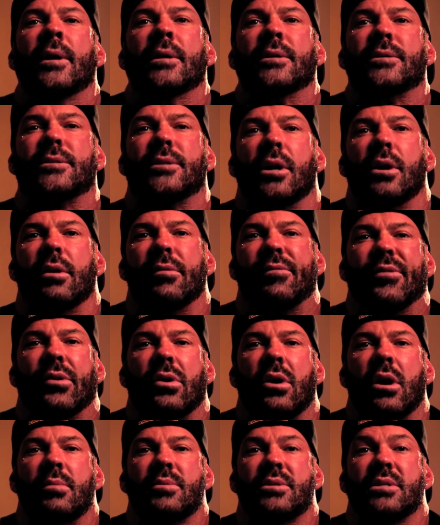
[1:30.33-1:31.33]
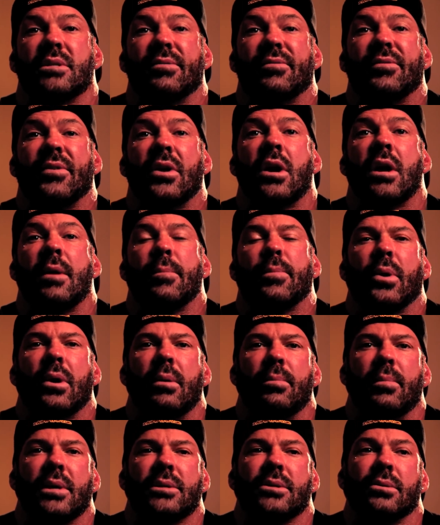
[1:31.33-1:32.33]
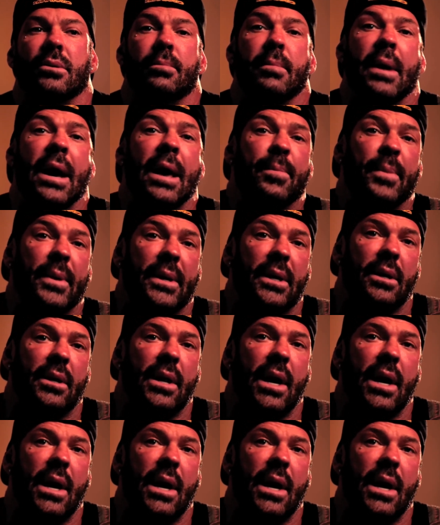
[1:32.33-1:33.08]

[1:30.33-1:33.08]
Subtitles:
So forearms is a very important muscle in my opinion.